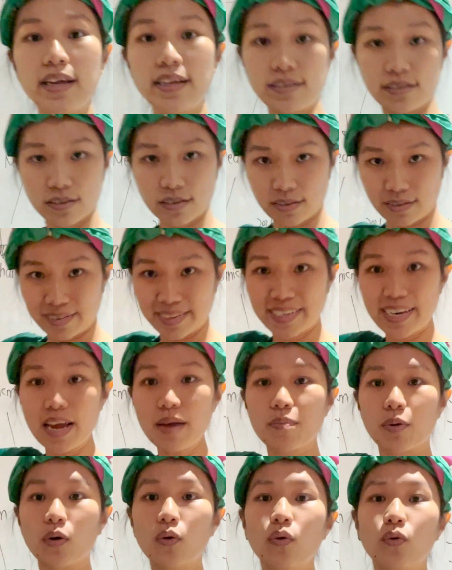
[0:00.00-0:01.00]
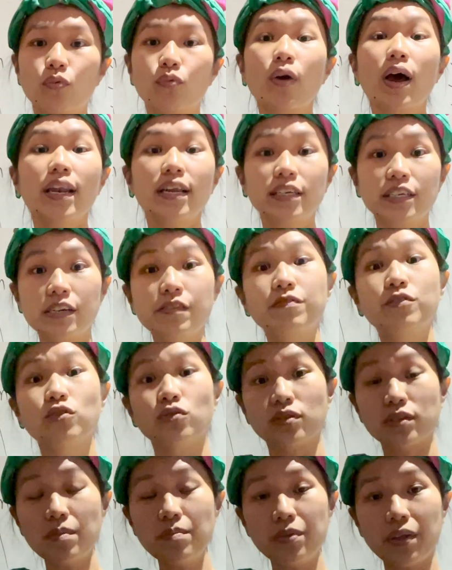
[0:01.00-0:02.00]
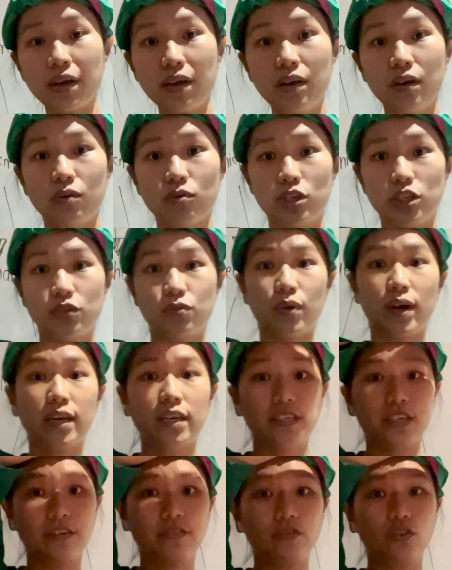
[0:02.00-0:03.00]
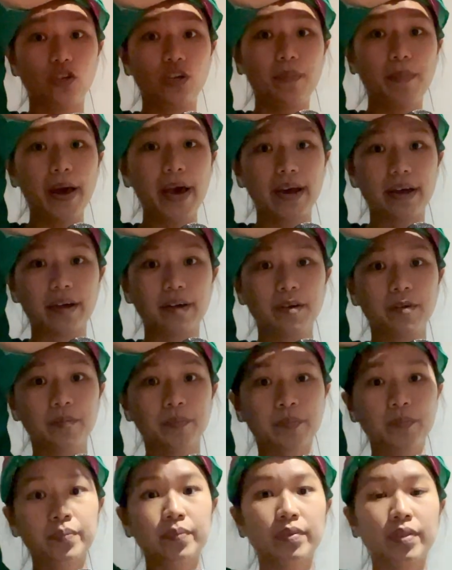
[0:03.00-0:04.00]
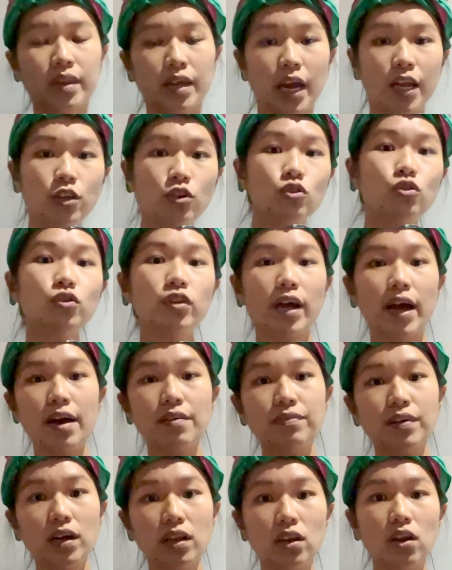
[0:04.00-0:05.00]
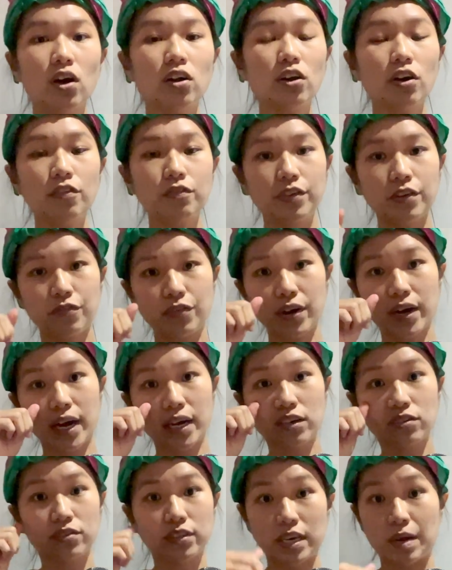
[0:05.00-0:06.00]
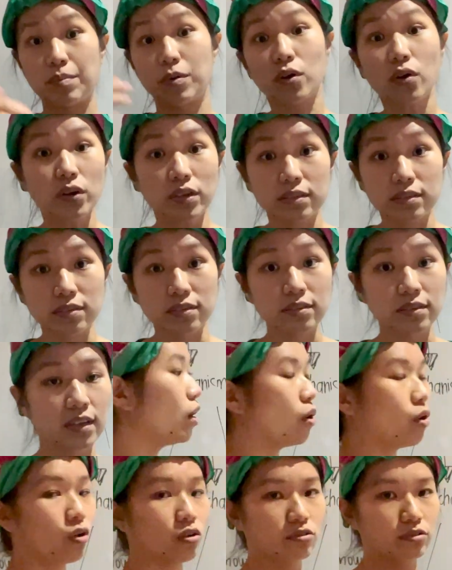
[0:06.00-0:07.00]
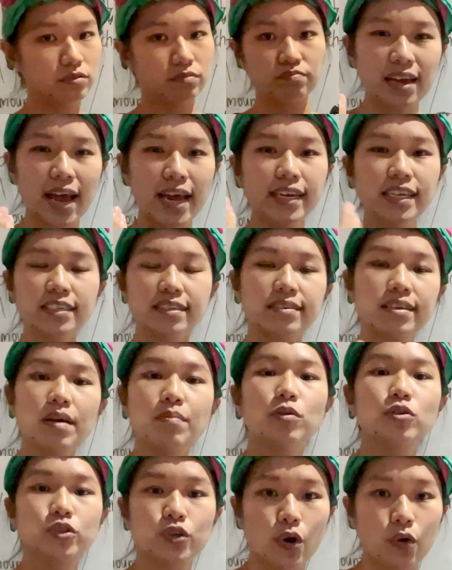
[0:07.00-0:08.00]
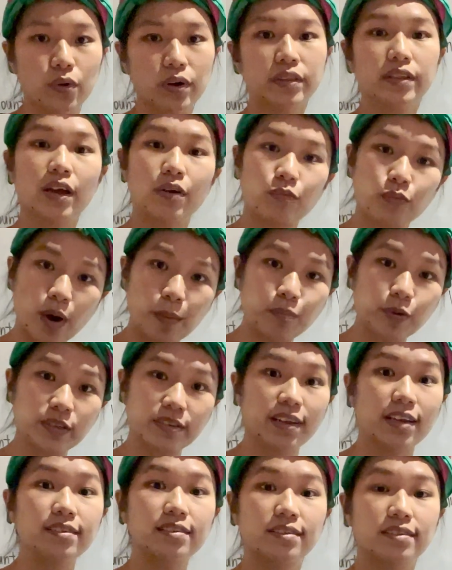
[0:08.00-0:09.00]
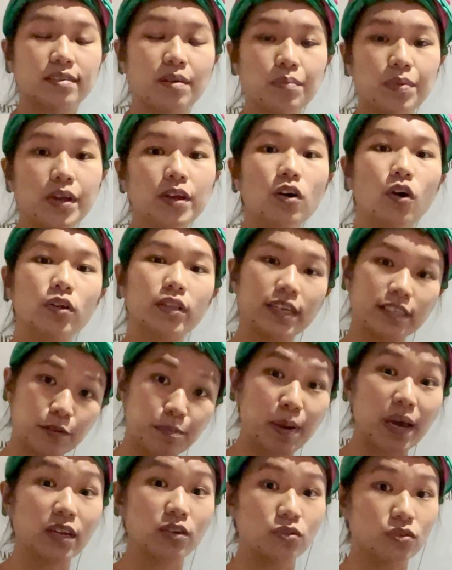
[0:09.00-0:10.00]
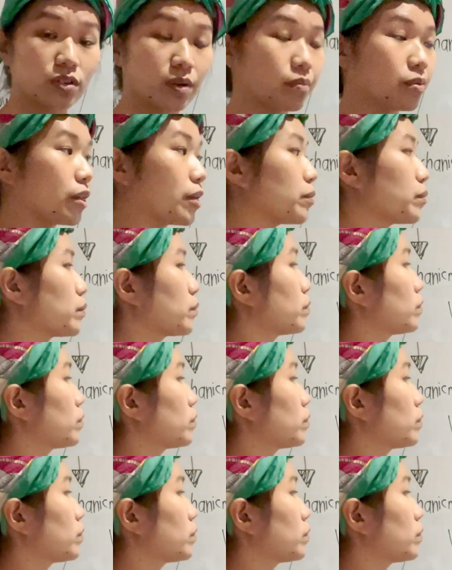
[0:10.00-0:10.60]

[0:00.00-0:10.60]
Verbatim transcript: it's stable relative to something, which is relative to the peg. And you could have a lot of different kind of stablecoins or any stable token that represents something or that's pegged to something.